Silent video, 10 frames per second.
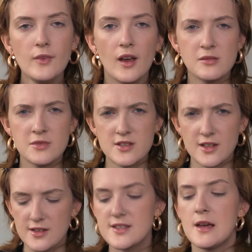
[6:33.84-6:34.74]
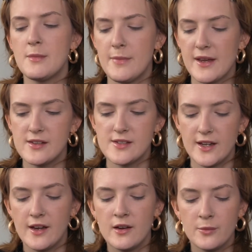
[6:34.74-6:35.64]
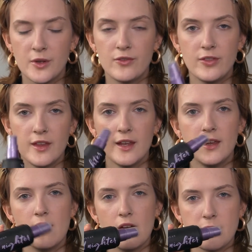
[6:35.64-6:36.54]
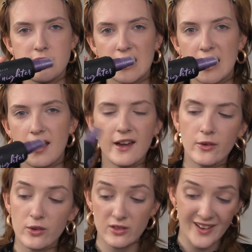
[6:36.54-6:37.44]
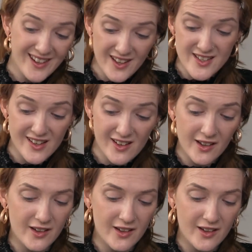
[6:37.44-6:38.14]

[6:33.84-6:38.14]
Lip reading: I'm just going to set my base down with the Urban Decay All Nighter.